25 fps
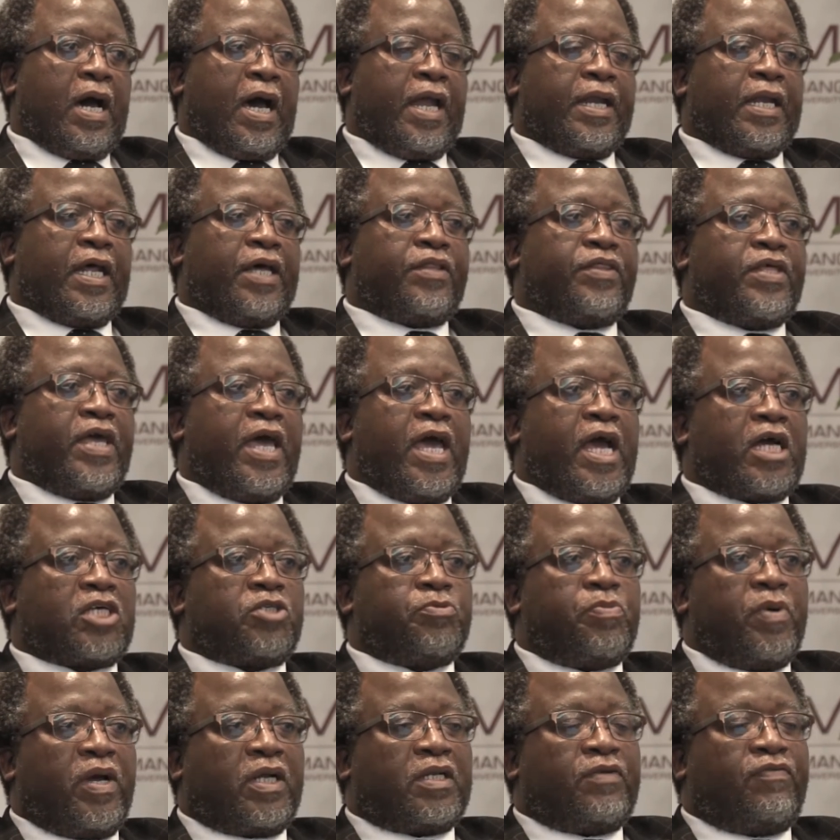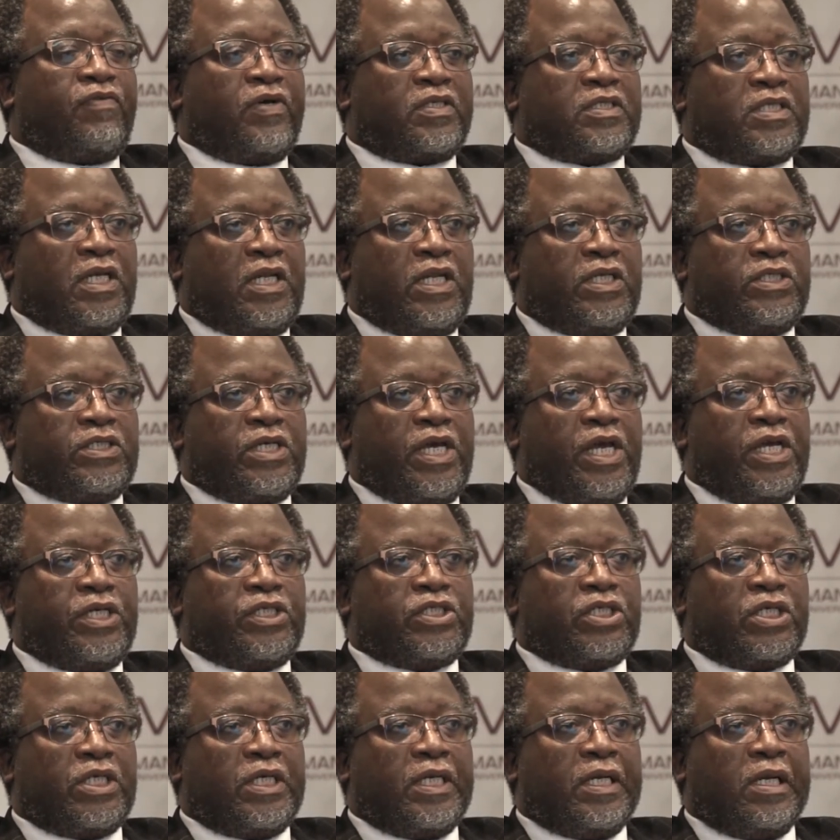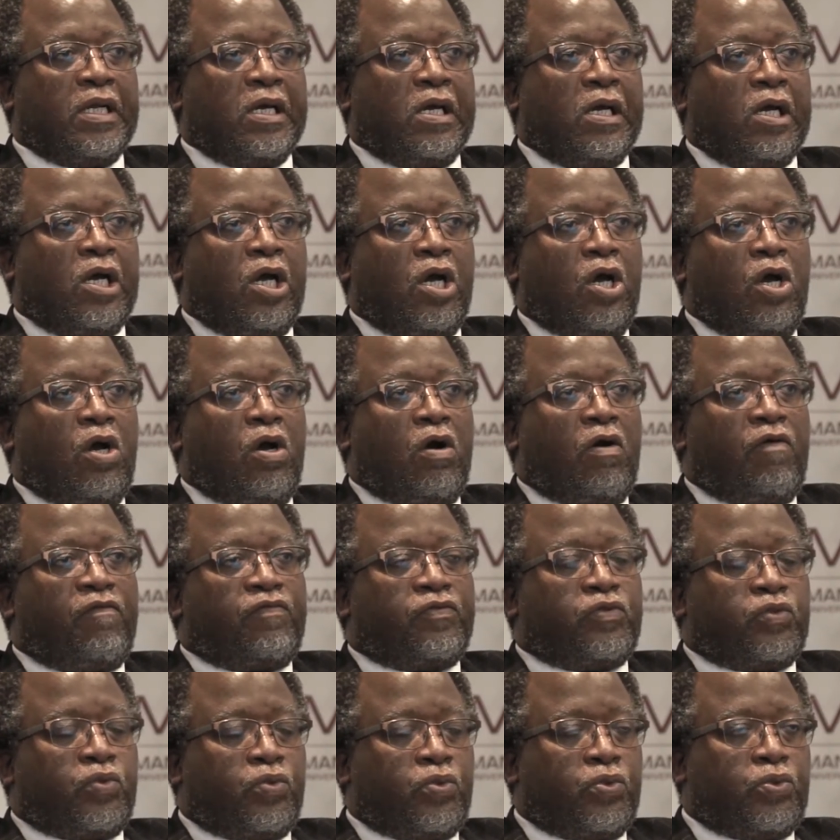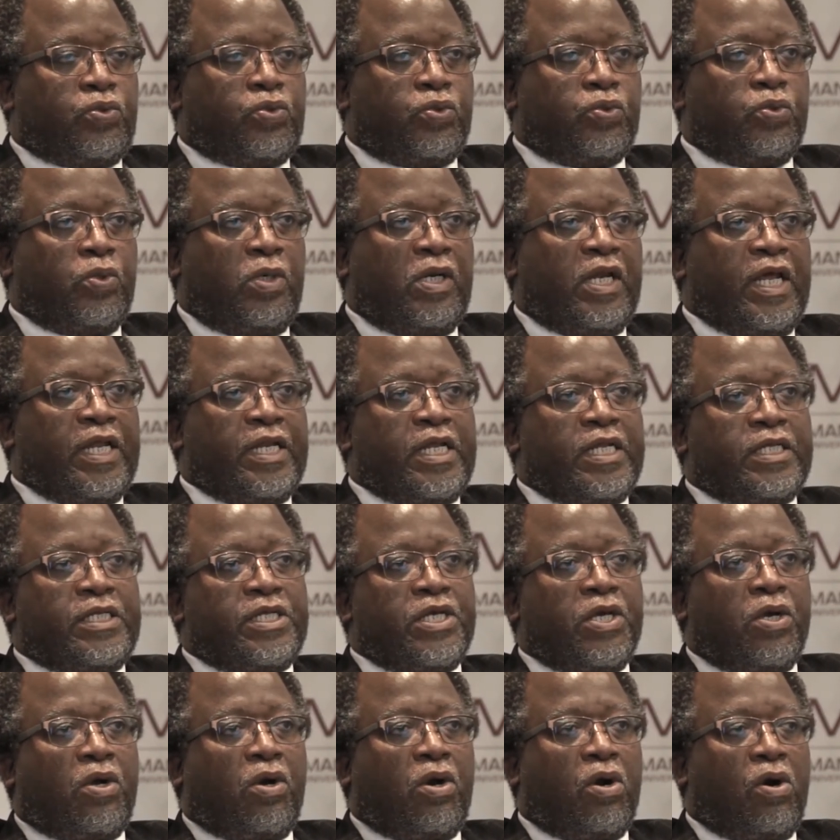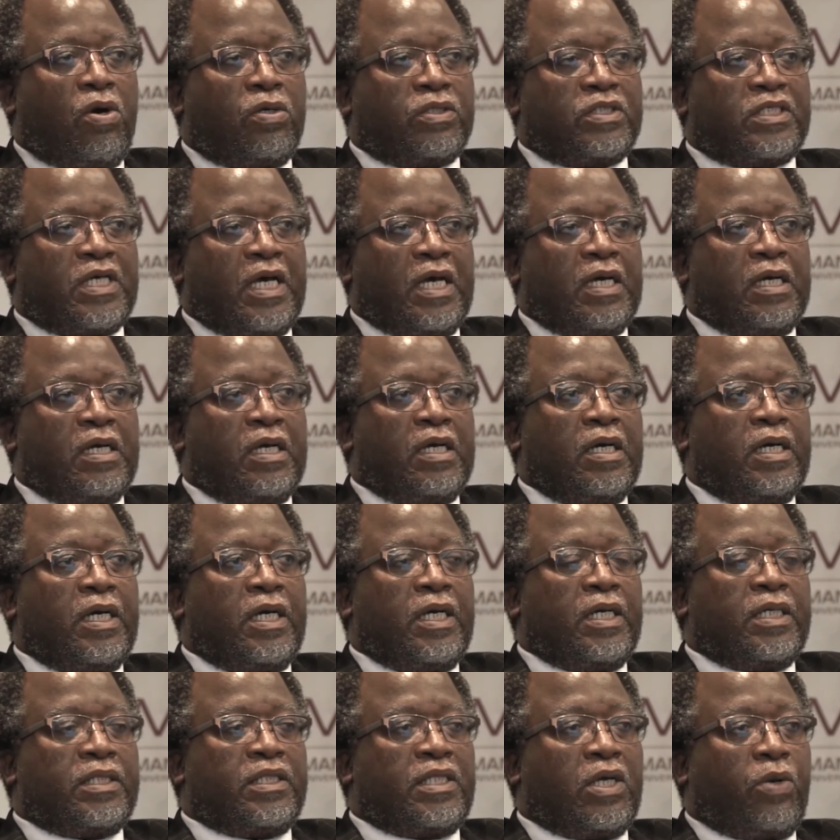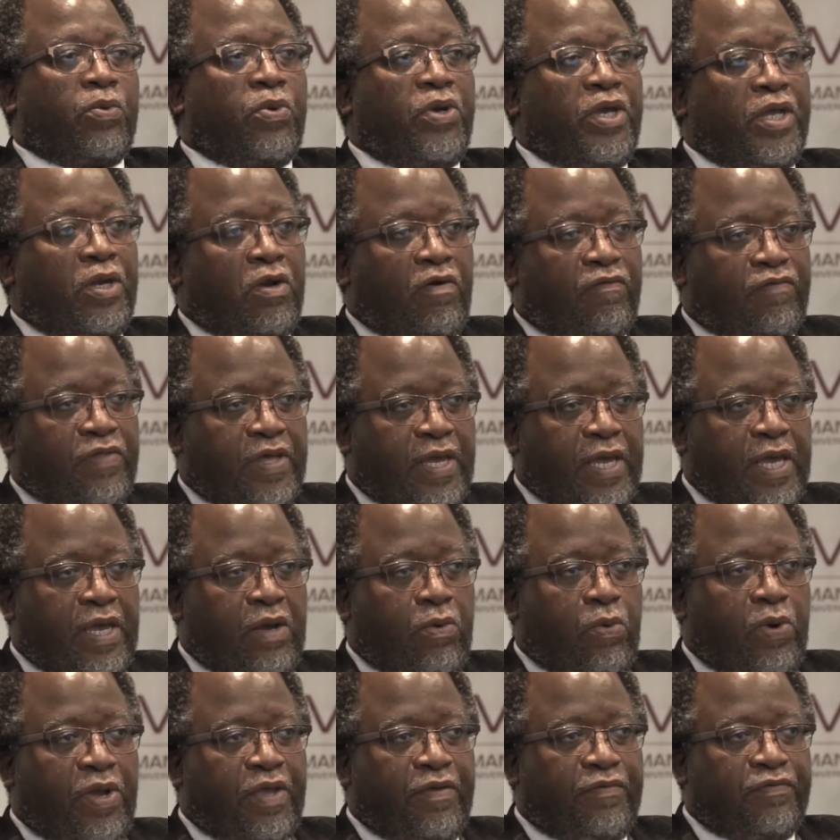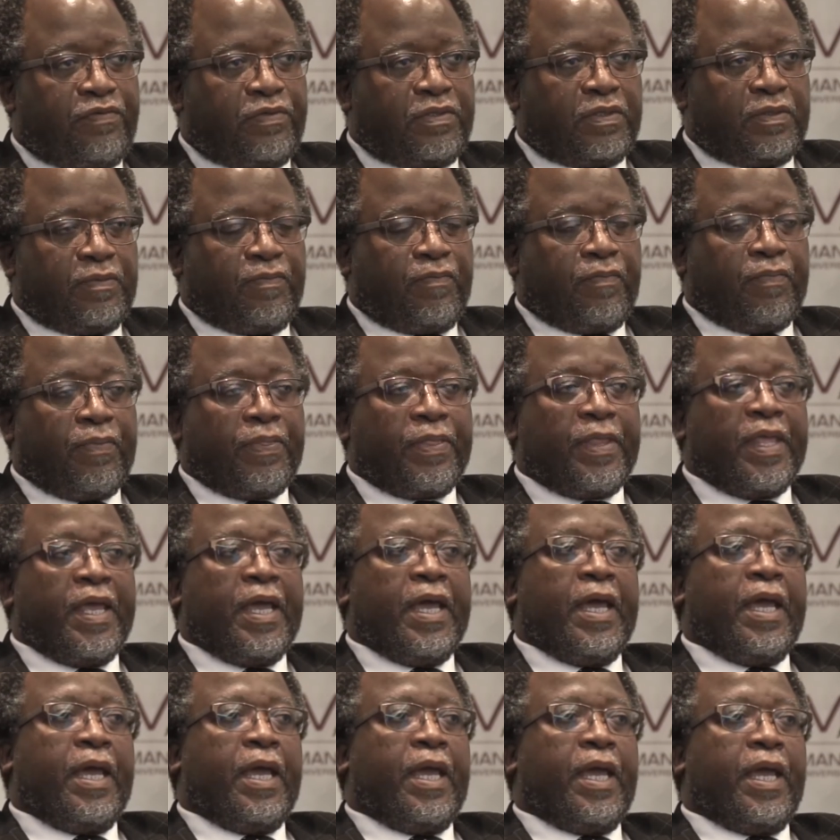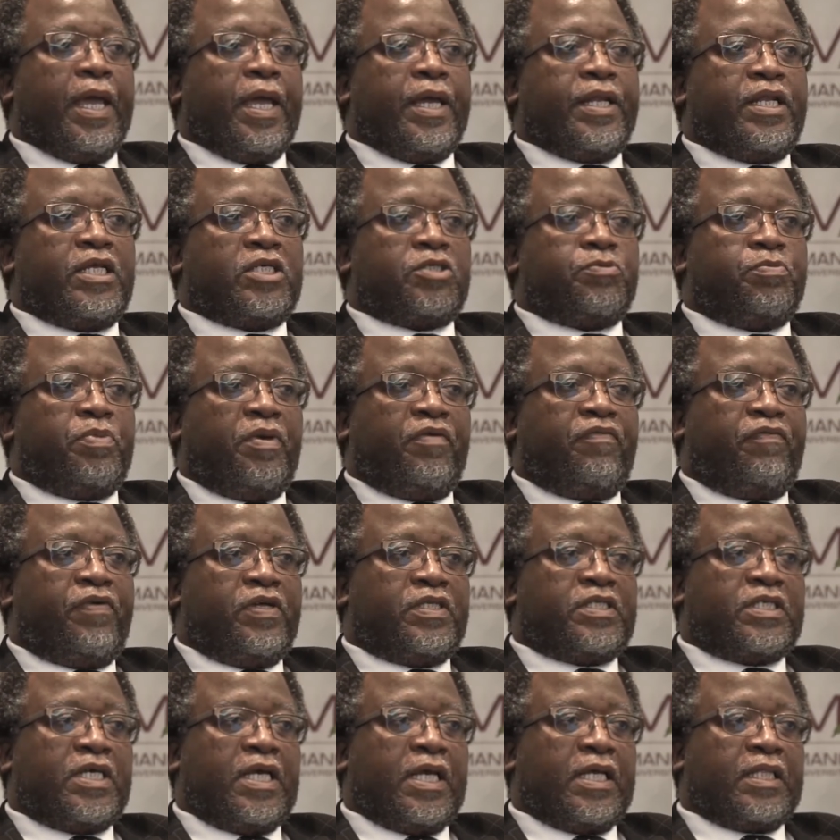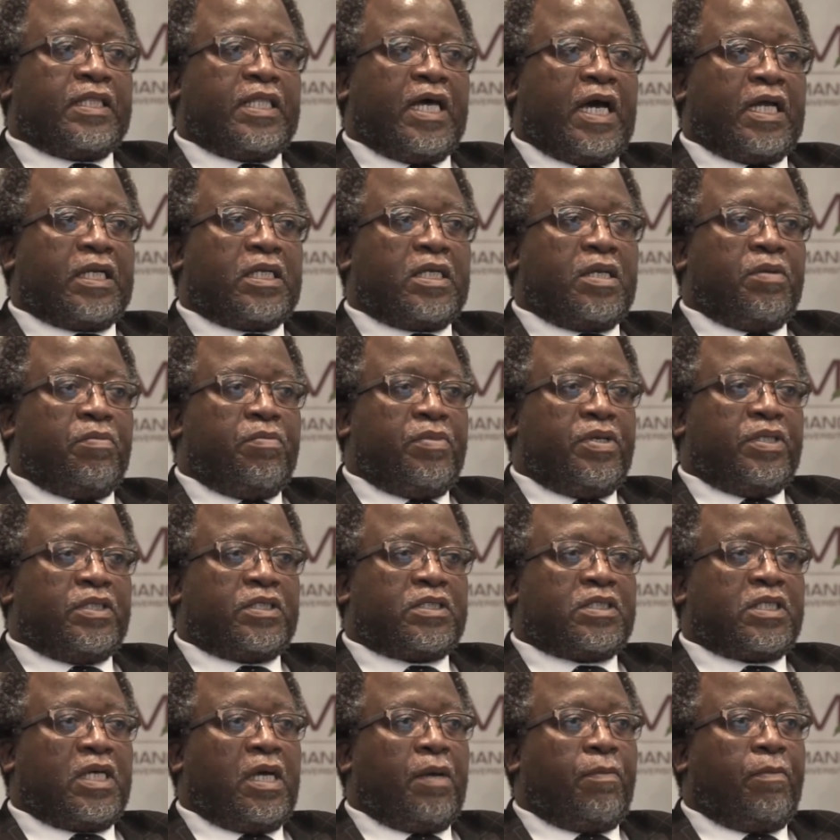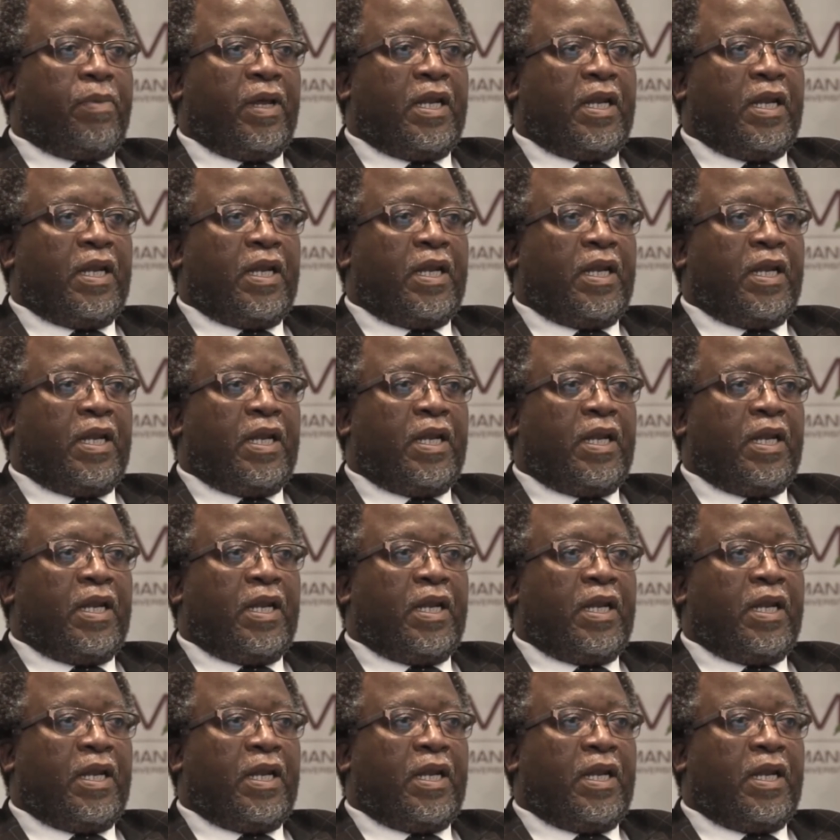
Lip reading: Under the expert facilitation of Dudu Lady D. Khoza, the Queen of the Airwaves, it is befitting that Ms.